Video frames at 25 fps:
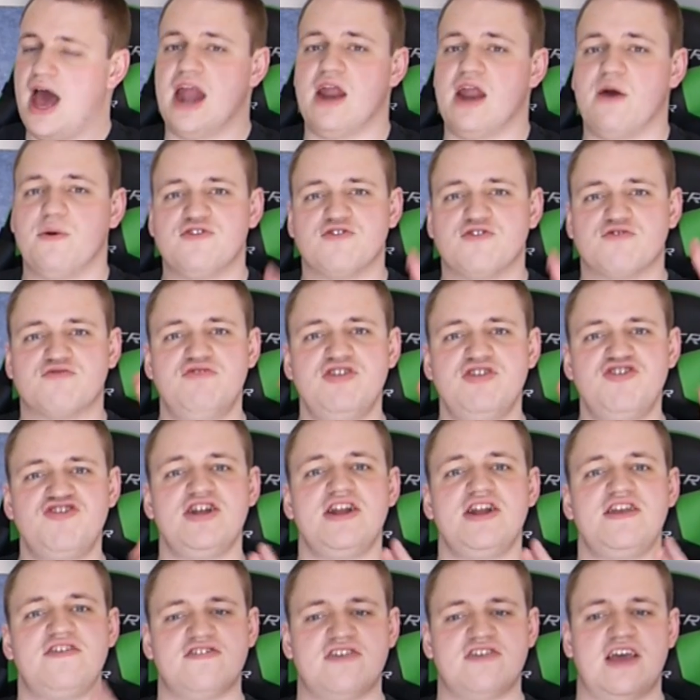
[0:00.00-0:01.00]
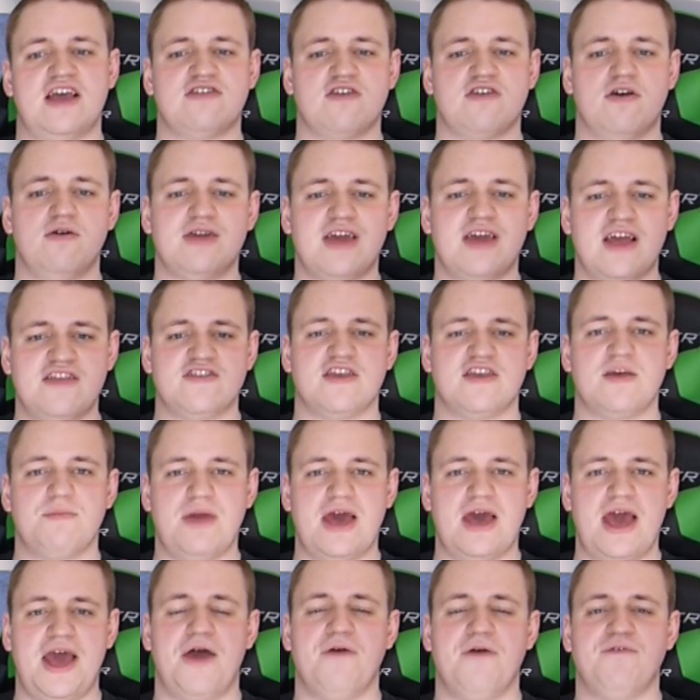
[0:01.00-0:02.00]
and I was originally set on getting a
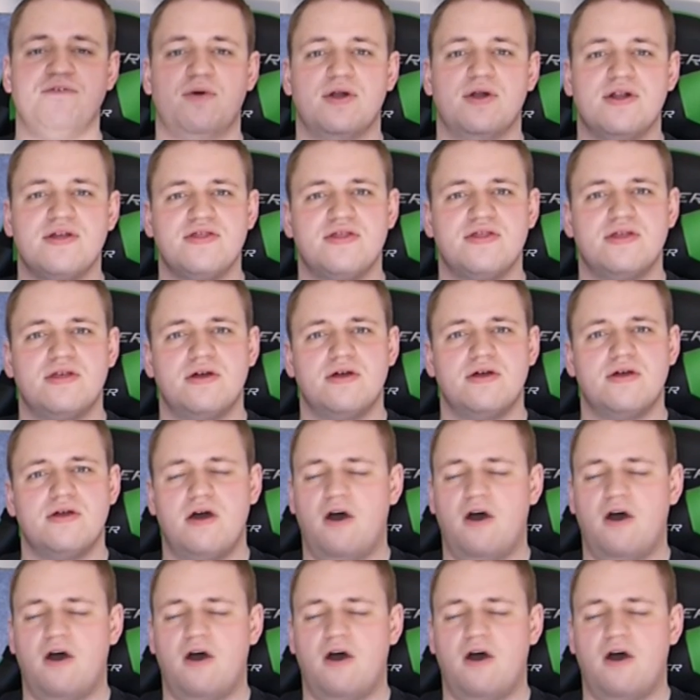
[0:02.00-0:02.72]
pair of one